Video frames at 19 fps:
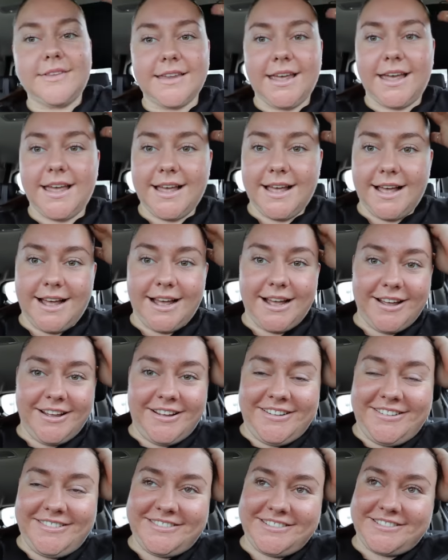we're done with that,
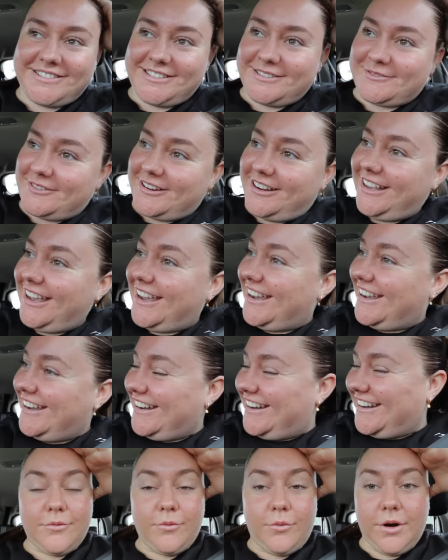uh, just a
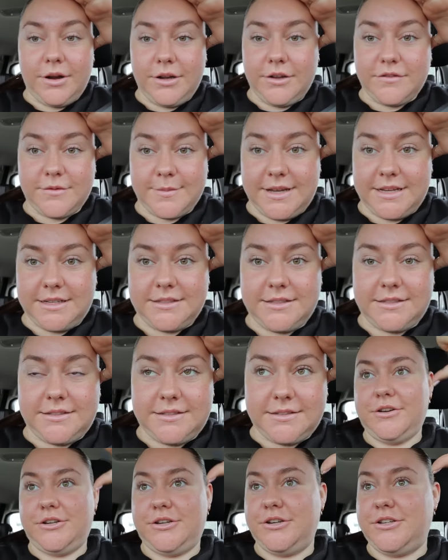renegade? What you've missed.
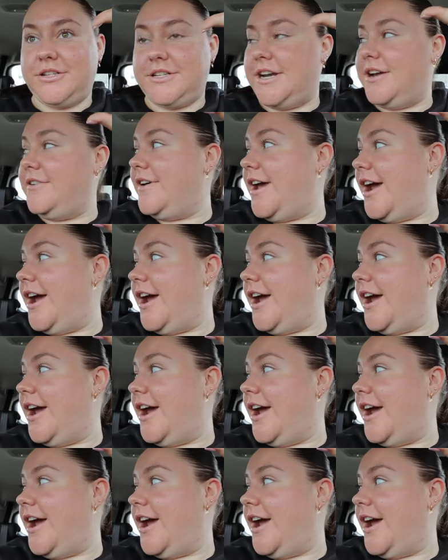A huge day of